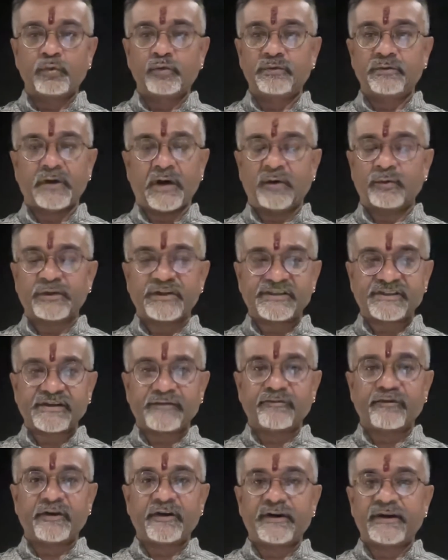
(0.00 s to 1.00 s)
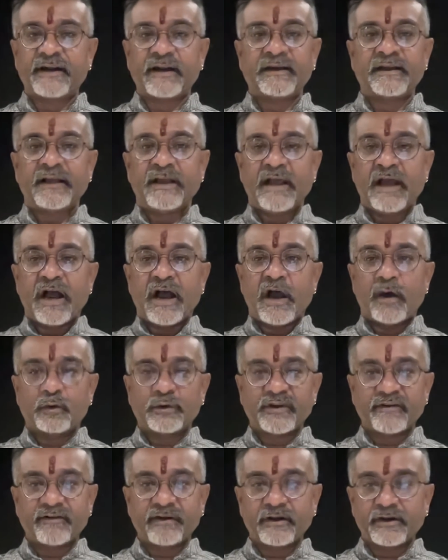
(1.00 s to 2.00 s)
how they suffered and how
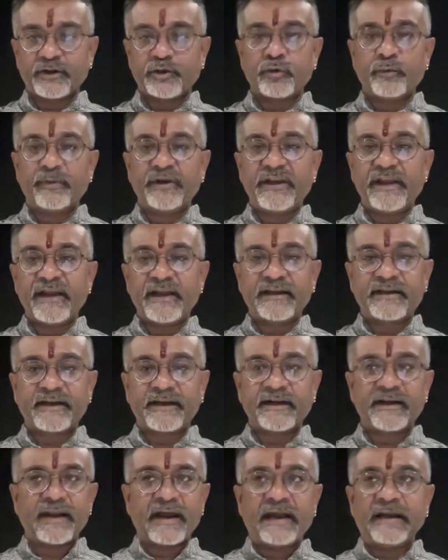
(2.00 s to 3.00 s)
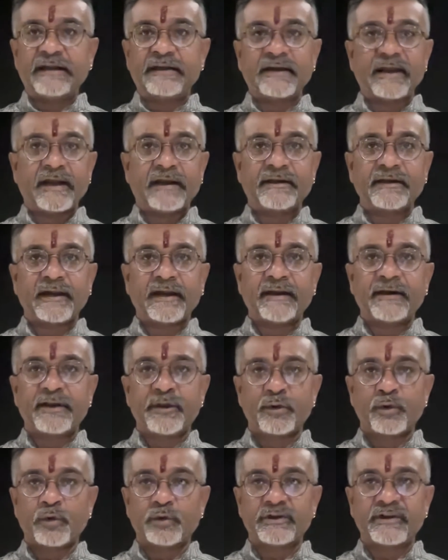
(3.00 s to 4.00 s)
they were humiliated and
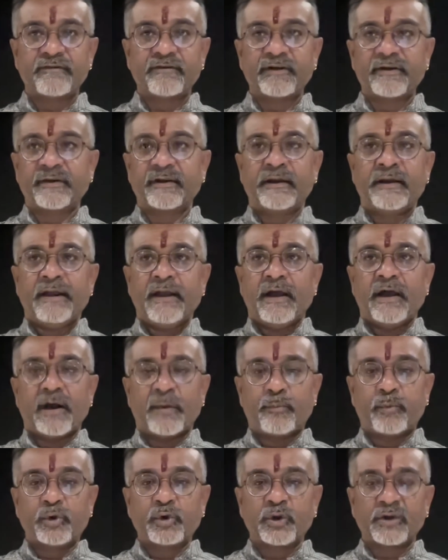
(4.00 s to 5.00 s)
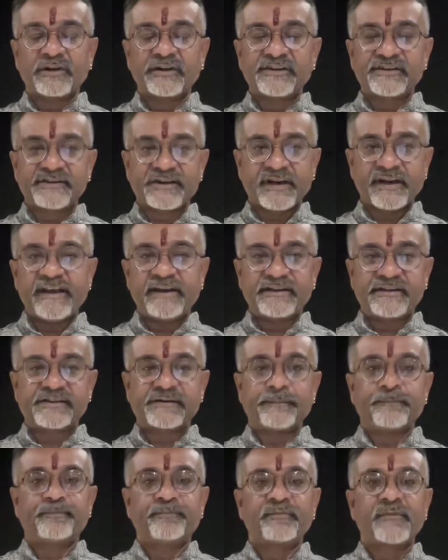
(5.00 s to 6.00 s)
they were put on the streets.
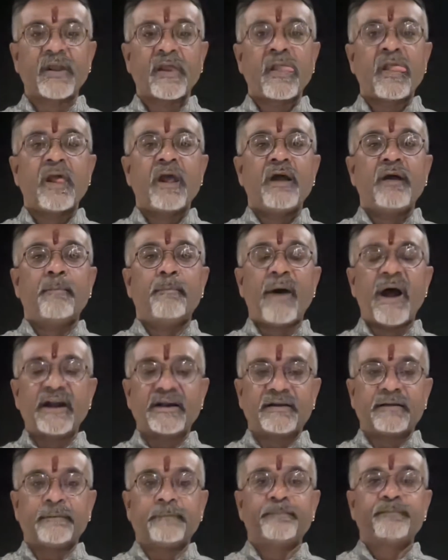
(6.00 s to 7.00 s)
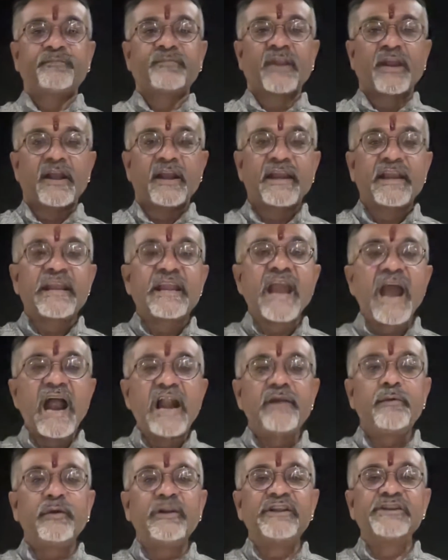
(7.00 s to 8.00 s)
But
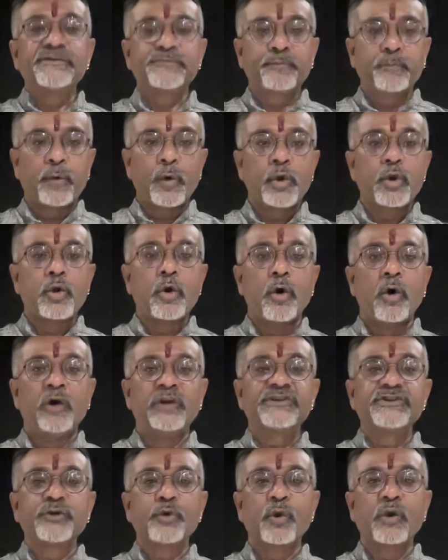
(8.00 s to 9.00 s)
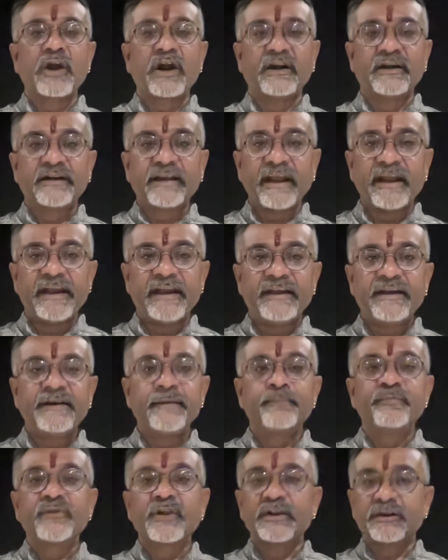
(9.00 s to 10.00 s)
Caldwell's book also contained
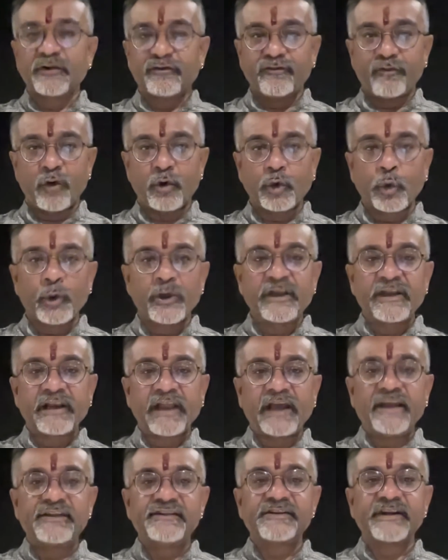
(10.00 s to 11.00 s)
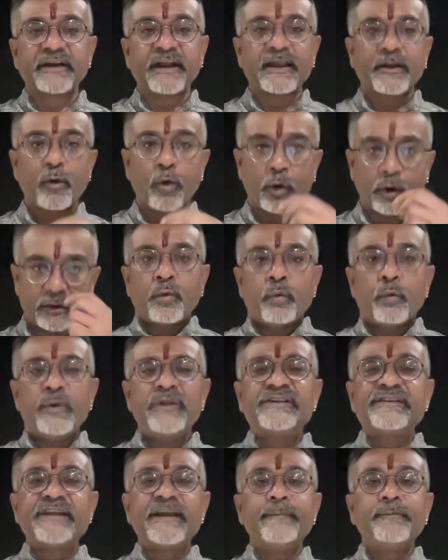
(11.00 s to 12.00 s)
the following lines, and I quote, "We
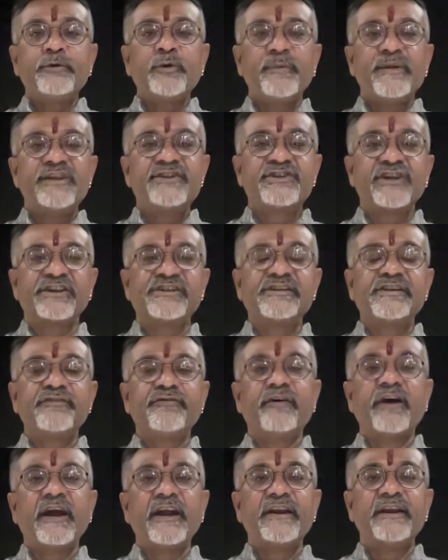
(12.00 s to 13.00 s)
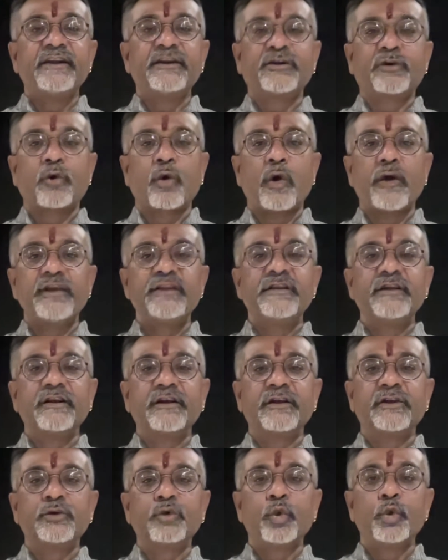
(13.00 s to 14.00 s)
seem to be justified in drawing the
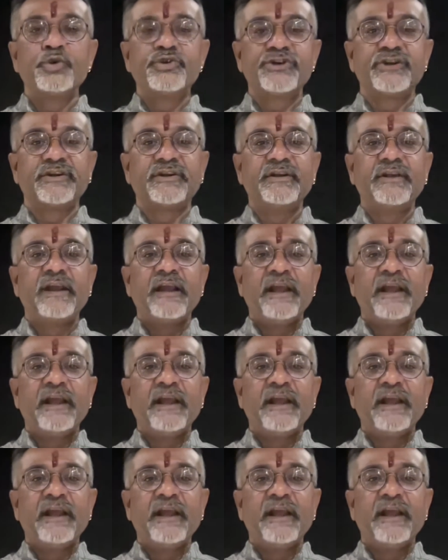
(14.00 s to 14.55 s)
conclusion